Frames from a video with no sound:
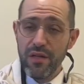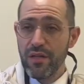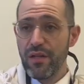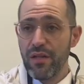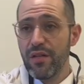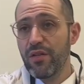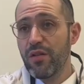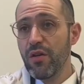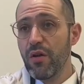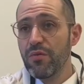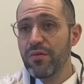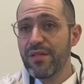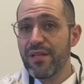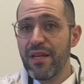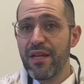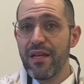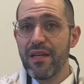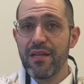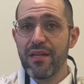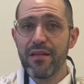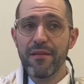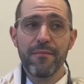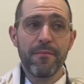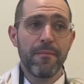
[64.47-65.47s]
you don't say
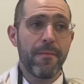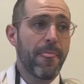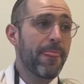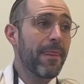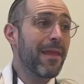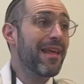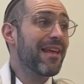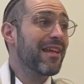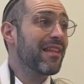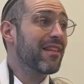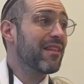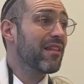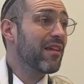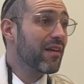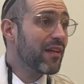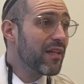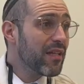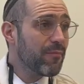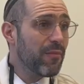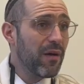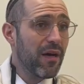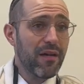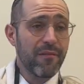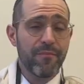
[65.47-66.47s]
it. The
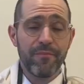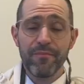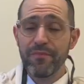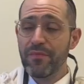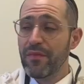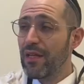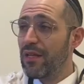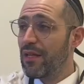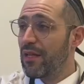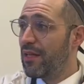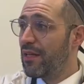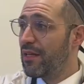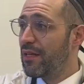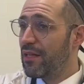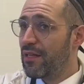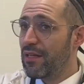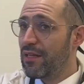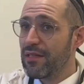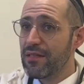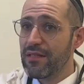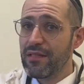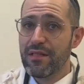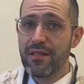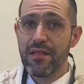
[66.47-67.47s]
Ritba, in
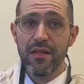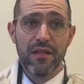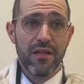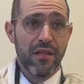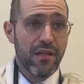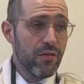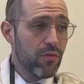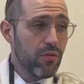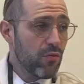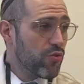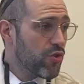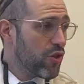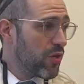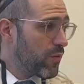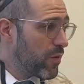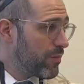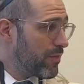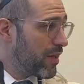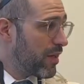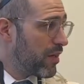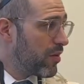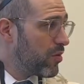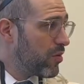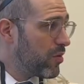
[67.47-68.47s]
his Chidushim on
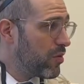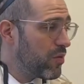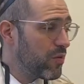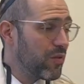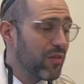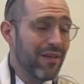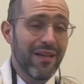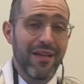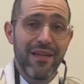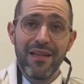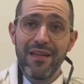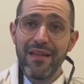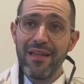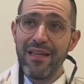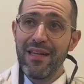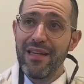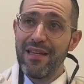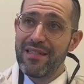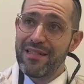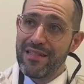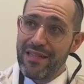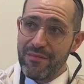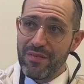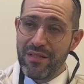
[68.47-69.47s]
Brachot, he
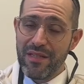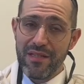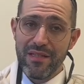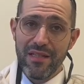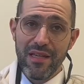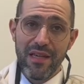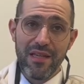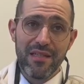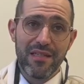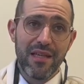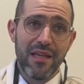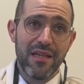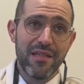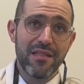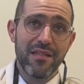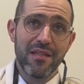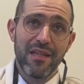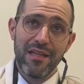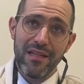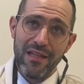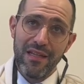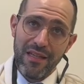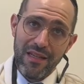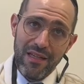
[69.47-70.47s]
seems to say,
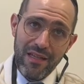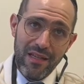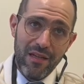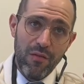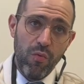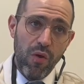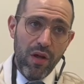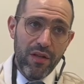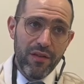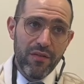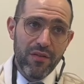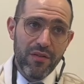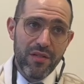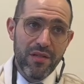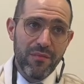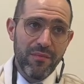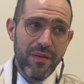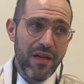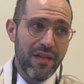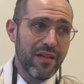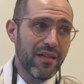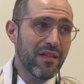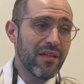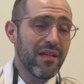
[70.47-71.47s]
he wonders
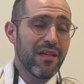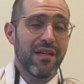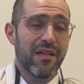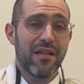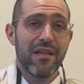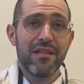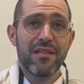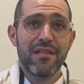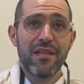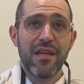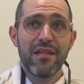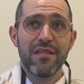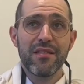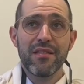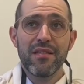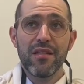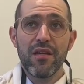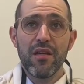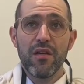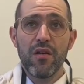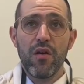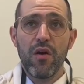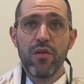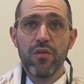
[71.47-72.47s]
about it. He says,
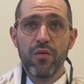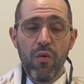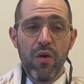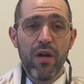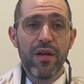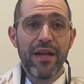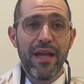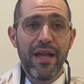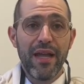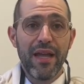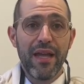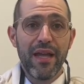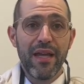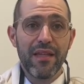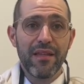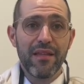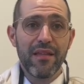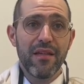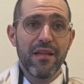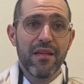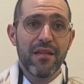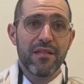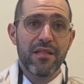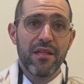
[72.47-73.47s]
on the one
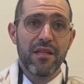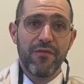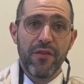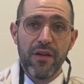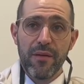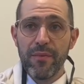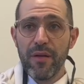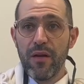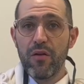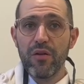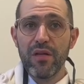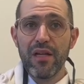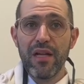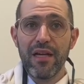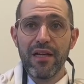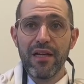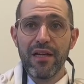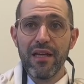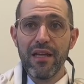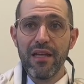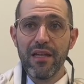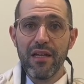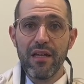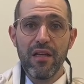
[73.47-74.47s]
hand, safek brachot
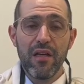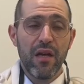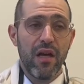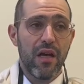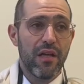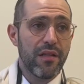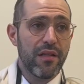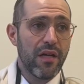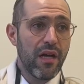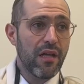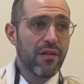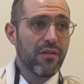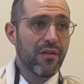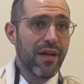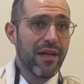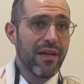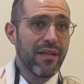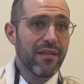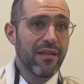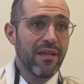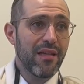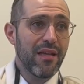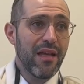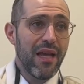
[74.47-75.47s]
la'akel. On the other
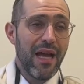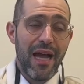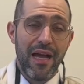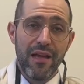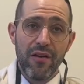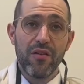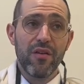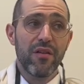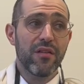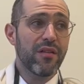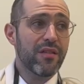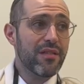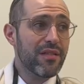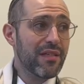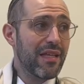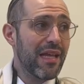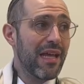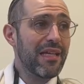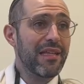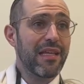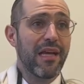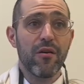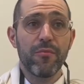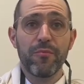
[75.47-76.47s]
hand, I don't
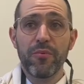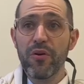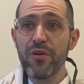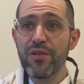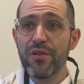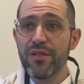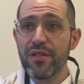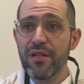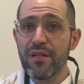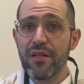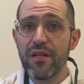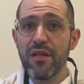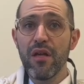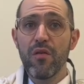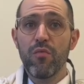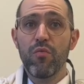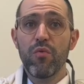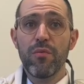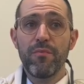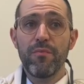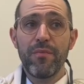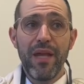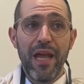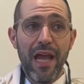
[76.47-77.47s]
understand how a person
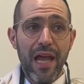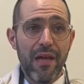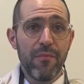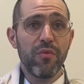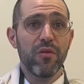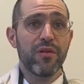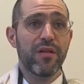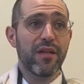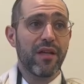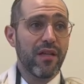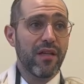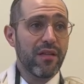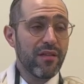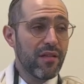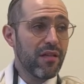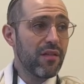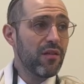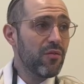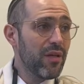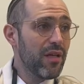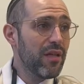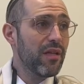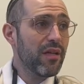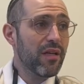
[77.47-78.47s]
would be able to
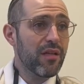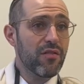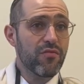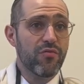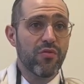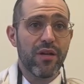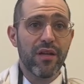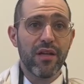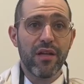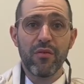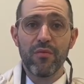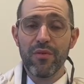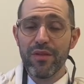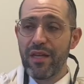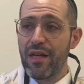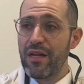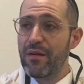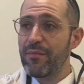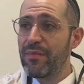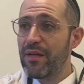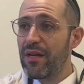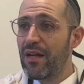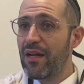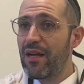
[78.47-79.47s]
continue eating and drinking without a
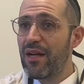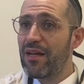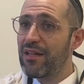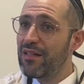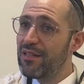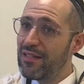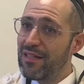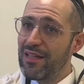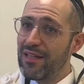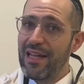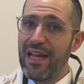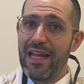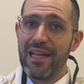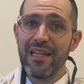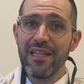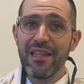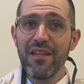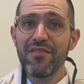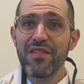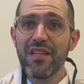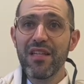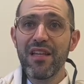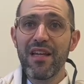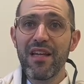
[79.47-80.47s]
bracha. And he
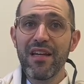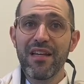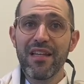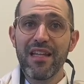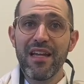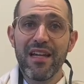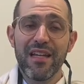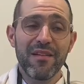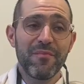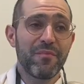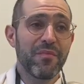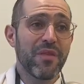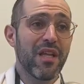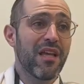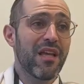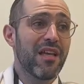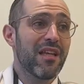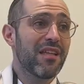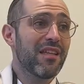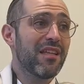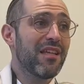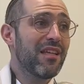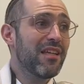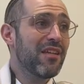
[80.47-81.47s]
leaves it like that.
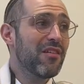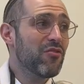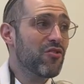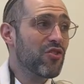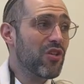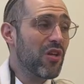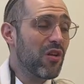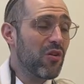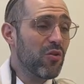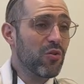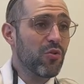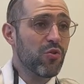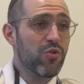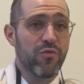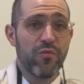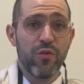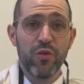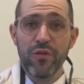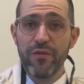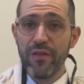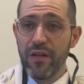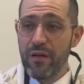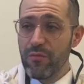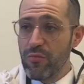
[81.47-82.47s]
The Sheilot
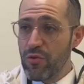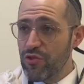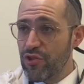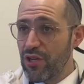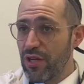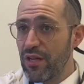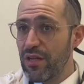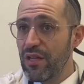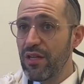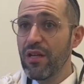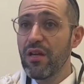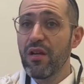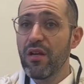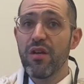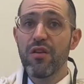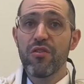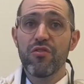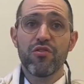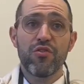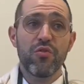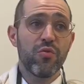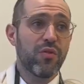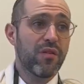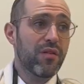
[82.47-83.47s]
Utshuvot Dvar Moshe,
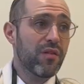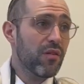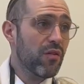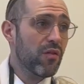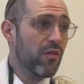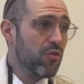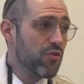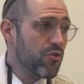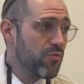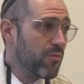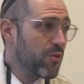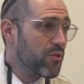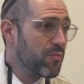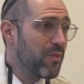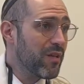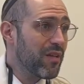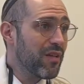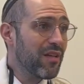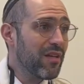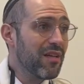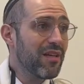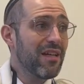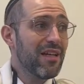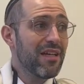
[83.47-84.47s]
Shut, Rosh
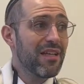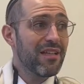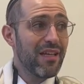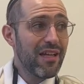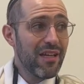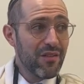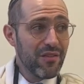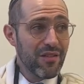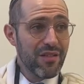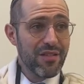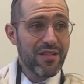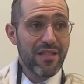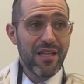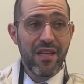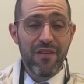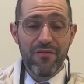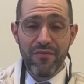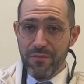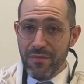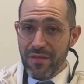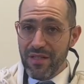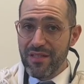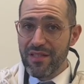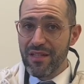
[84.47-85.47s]
Mashbir, they understand
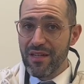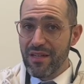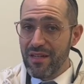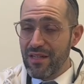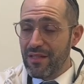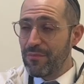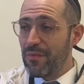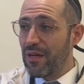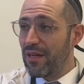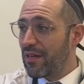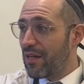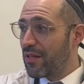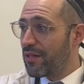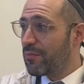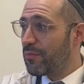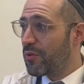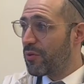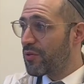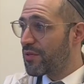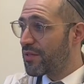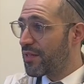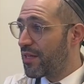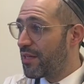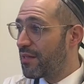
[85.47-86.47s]
from this Ritba and other
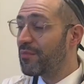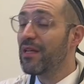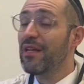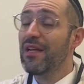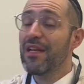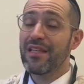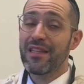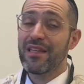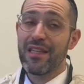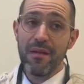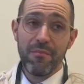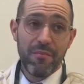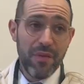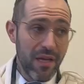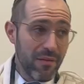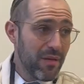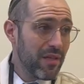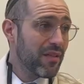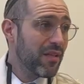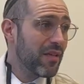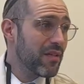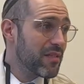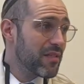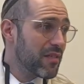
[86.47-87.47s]
poskim that
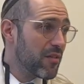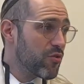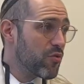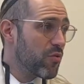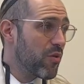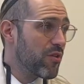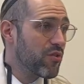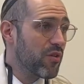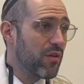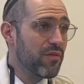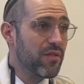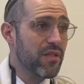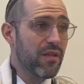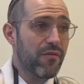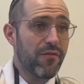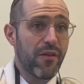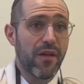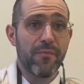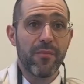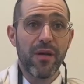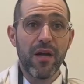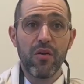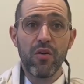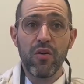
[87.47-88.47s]
be'emet in a situation of safek
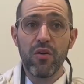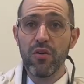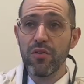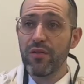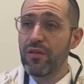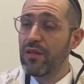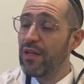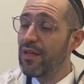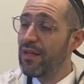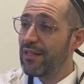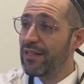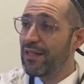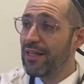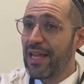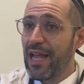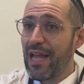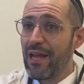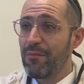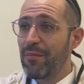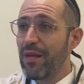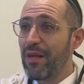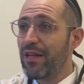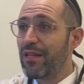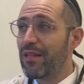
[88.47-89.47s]
brachot, you
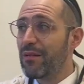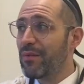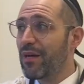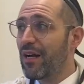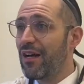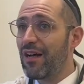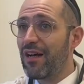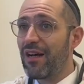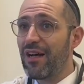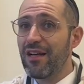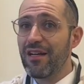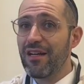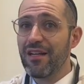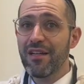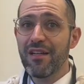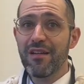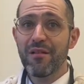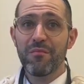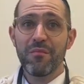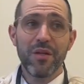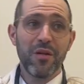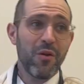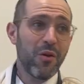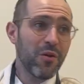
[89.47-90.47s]
can't make the bracha,
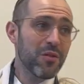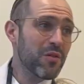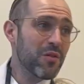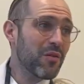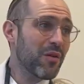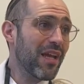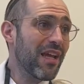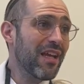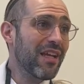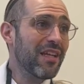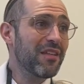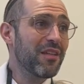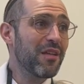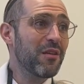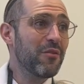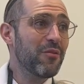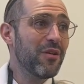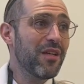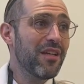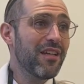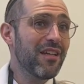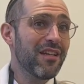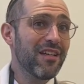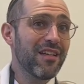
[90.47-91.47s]
but you also can't continue
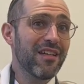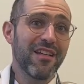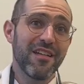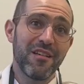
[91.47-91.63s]
eating,